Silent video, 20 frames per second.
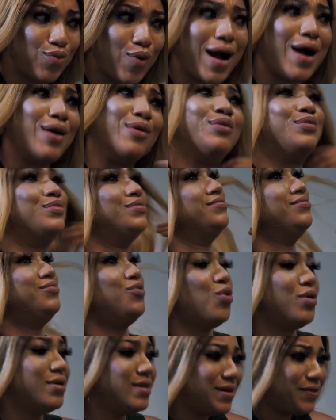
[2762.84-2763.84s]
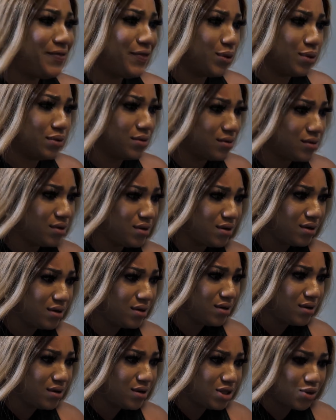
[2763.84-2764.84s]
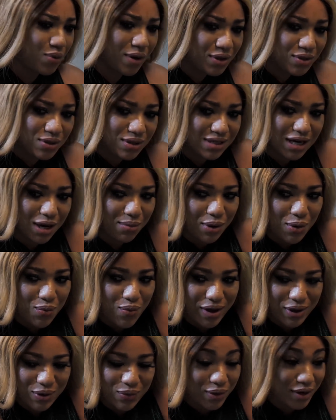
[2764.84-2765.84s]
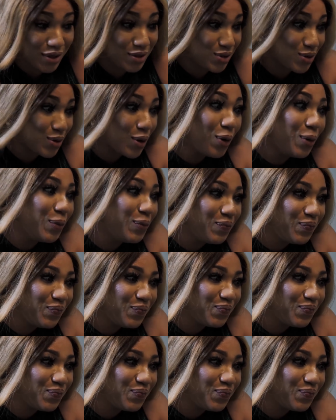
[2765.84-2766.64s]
Wow, wonderful. So why don't you tell me where you want us to go?